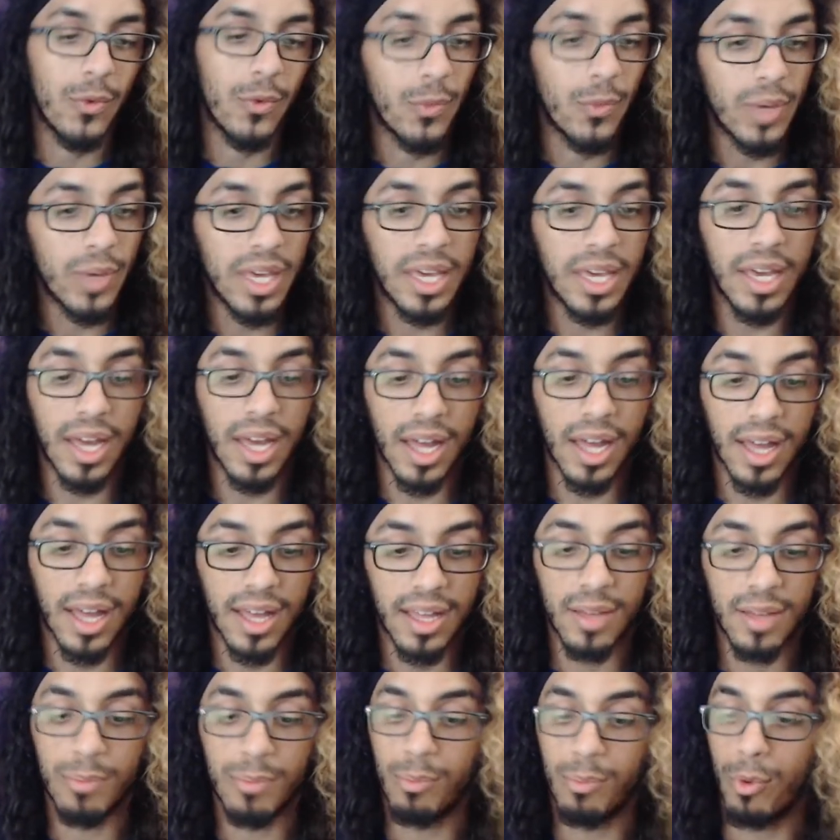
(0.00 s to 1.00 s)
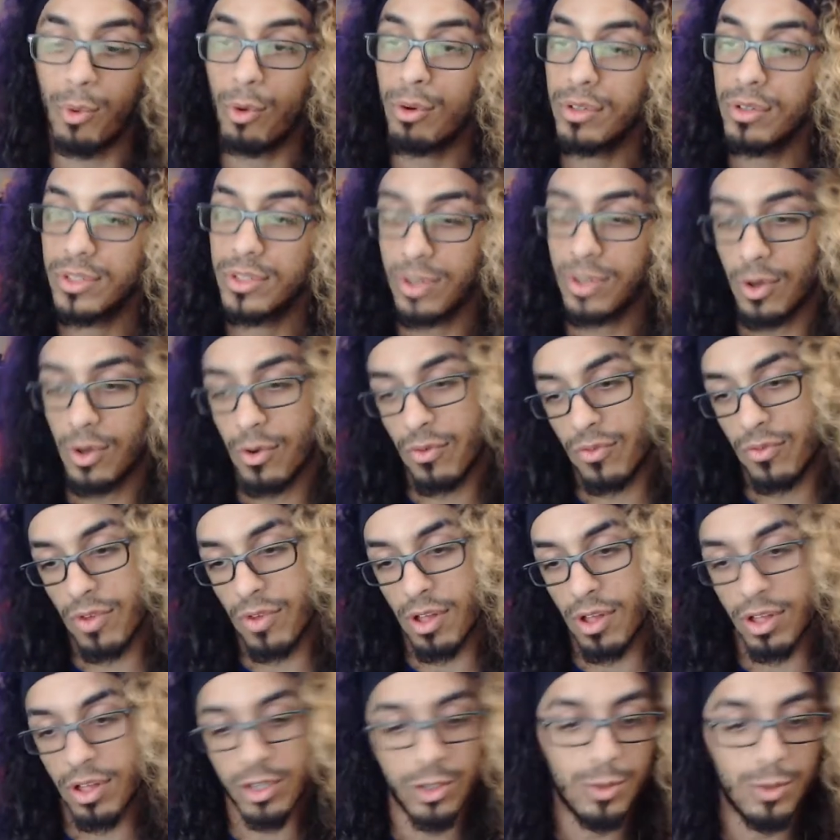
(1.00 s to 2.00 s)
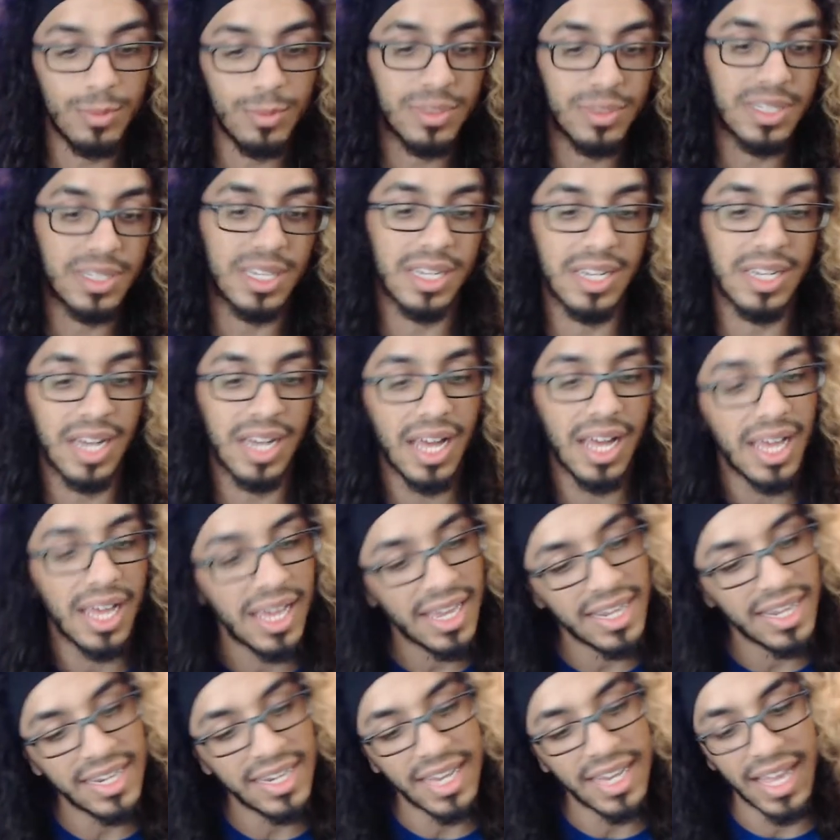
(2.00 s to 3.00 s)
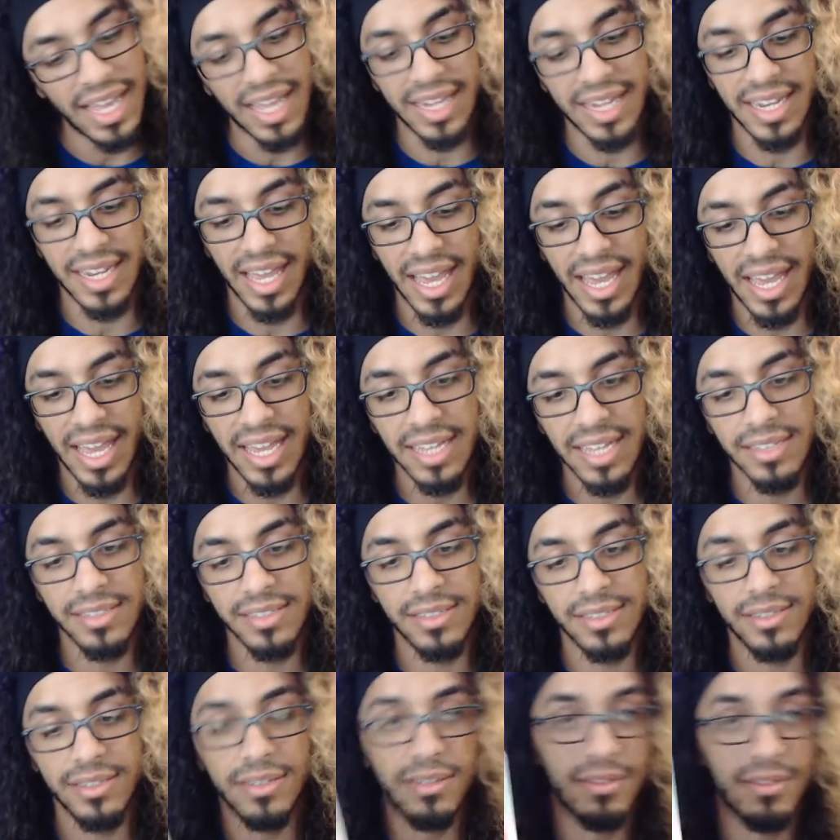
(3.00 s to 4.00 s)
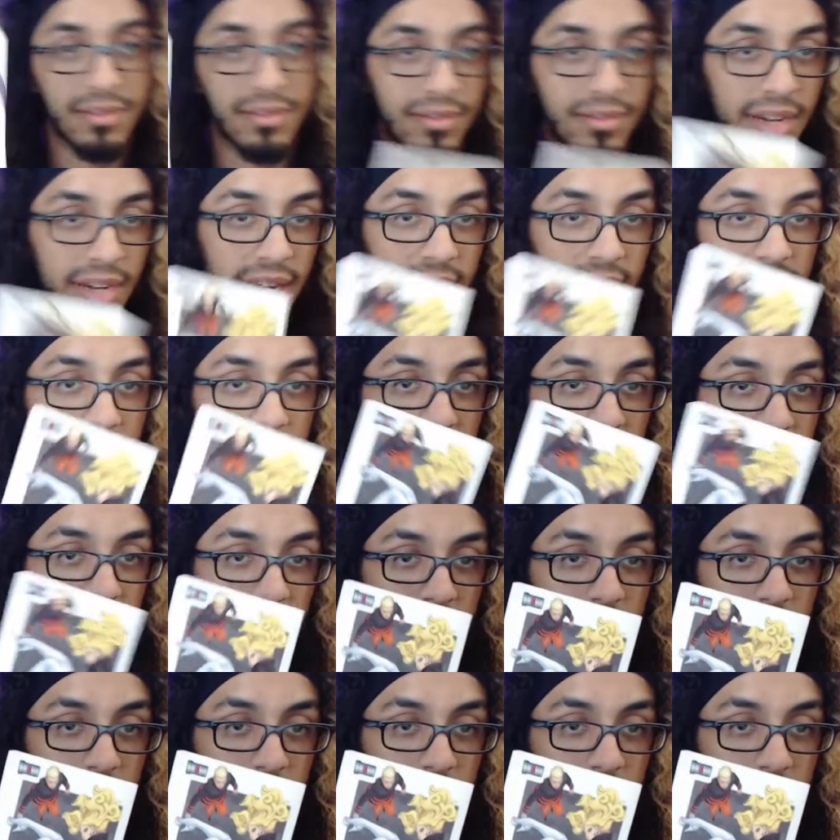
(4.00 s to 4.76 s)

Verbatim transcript: We got Boruto volumes nine and eight right here,